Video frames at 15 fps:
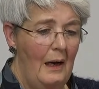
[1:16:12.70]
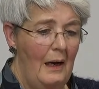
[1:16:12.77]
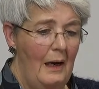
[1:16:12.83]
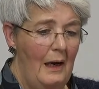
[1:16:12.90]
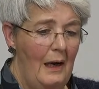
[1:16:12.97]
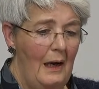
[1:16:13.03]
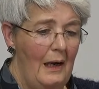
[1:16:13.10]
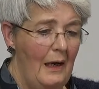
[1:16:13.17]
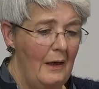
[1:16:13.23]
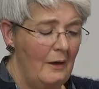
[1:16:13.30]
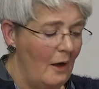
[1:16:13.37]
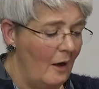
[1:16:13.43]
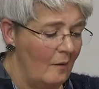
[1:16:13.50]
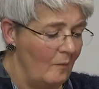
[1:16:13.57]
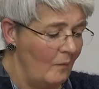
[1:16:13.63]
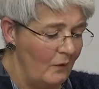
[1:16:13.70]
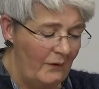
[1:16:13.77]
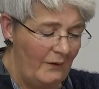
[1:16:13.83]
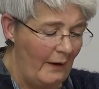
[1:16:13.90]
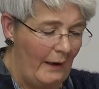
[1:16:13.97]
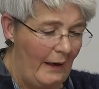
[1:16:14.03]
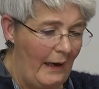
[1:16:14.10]
I had
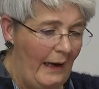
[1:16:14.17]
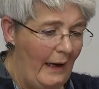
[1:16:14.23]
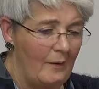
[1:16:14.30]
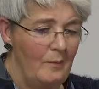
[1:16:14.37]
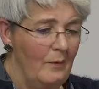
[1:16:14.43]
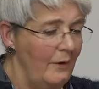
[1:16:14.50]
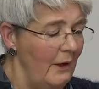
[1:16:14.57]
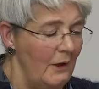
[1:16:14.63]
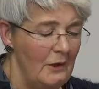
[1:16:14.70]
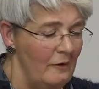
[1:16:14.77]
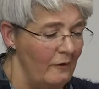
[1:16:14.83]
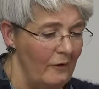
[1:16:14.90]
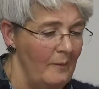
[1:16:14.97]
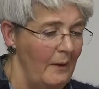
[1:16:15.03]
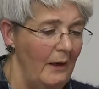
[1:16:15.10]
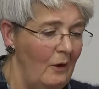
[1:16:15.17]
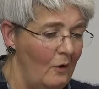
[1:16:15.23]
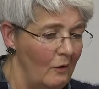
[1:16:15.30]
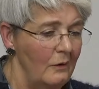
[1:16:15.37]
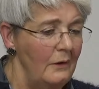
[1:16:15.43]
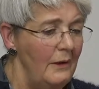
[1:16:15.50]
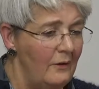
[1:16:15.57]
utmost admiration for my
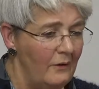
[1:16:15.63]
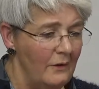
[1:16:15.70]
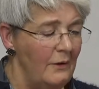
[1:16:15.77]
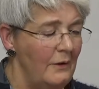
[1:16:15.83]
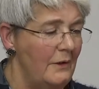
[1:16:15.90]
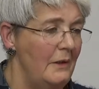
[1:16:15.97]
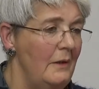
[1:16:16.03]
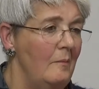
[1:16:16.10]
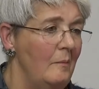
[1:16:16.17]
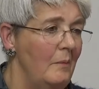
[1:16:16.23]
colleagues in the team,